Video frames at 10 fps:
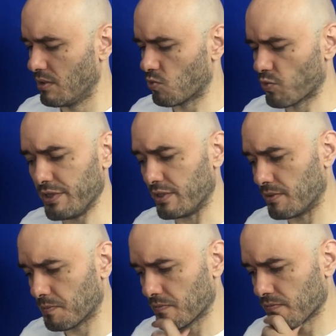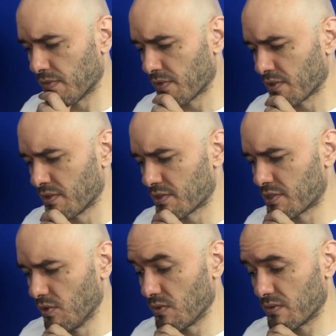Really.
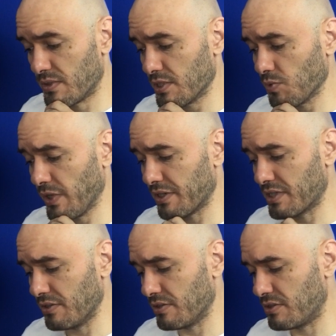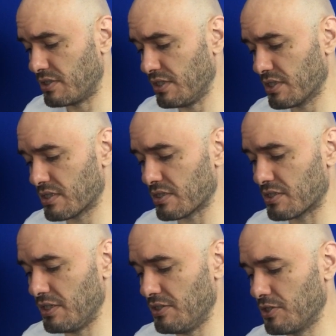So this is why I tell you, Jesus is
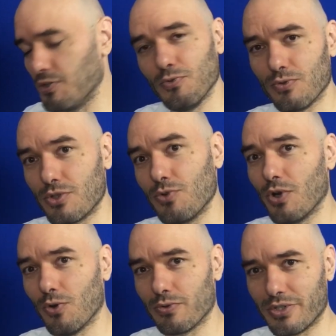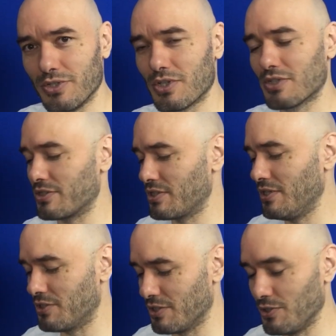teaching you judo. Jesus is
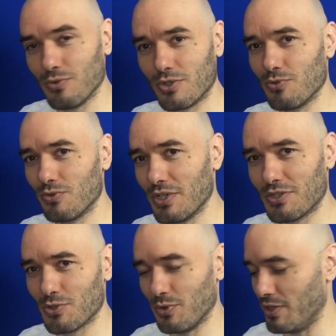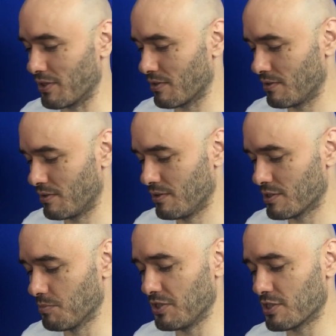teaching you jiu-jitsu here.
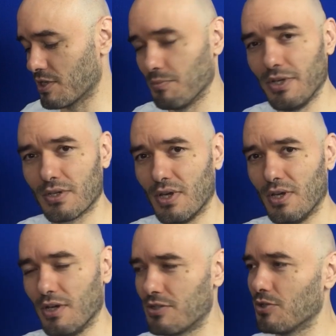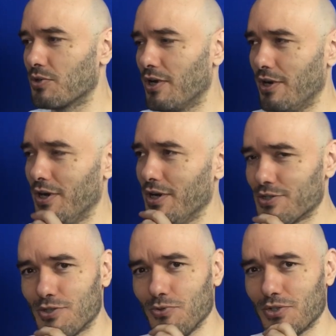Somebody's going to make a joke, ha-ha,
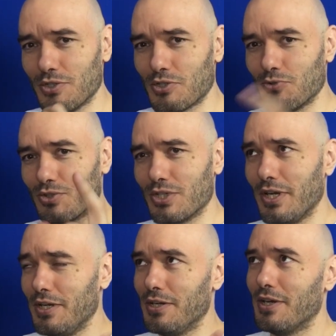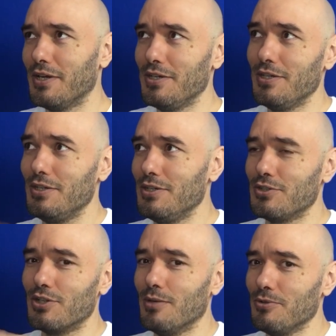jiu-jitsu,
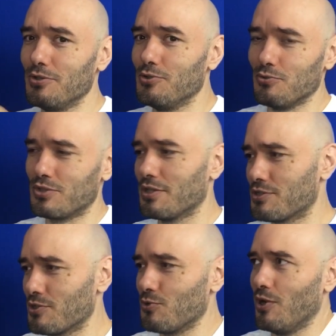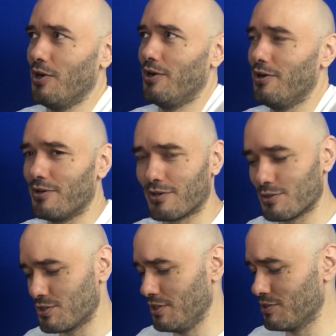J-E-W-jitsu, ha-ha,
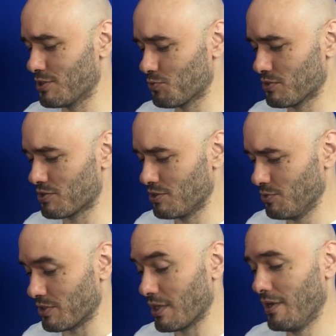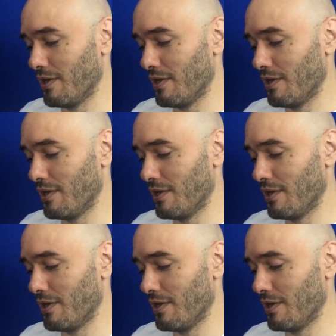because Jesus was Jewish.